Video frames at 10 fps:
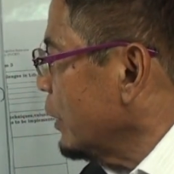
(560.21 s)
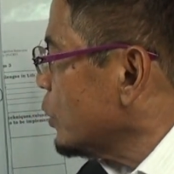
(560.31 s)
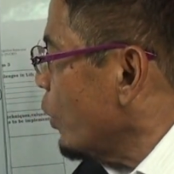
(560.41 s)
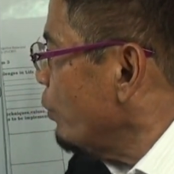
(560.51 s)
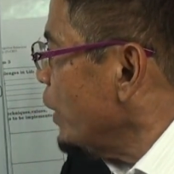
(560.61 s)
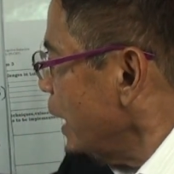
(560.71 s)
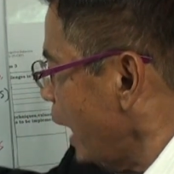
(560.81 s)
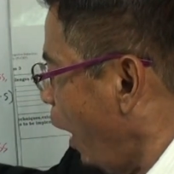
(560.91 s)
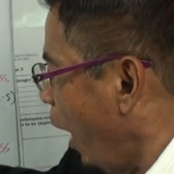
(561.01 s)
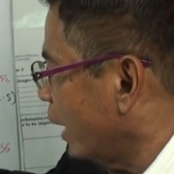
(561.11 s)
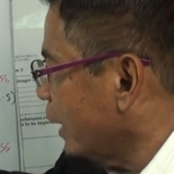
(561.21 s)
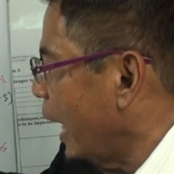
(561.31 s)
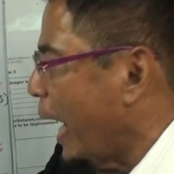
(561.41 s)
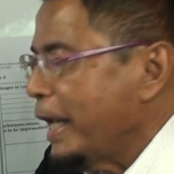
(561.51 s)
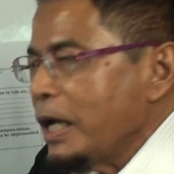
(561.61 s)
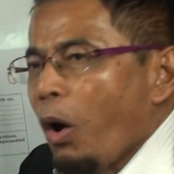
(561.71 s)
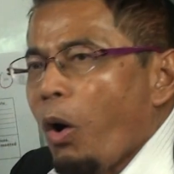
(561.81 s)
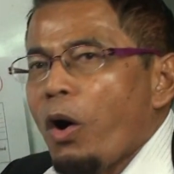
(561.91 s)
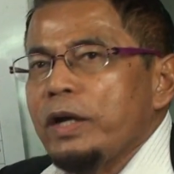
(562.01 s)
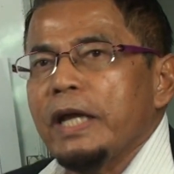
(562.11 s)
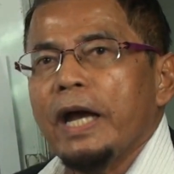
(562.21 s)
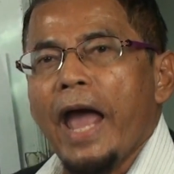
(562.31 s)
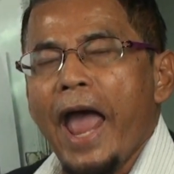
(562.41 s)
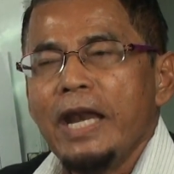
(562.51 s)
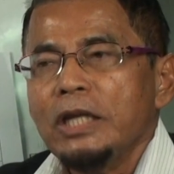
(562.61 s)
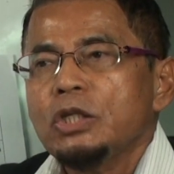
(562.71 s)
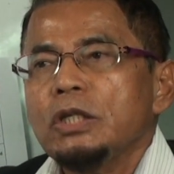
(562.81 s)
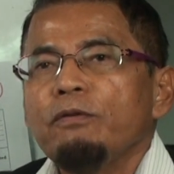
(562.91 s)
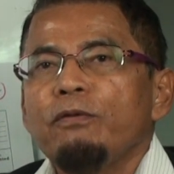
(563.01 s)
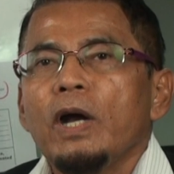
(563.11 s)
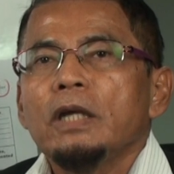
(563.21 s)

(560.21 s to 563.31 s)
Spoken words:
So we now are relying on the energy,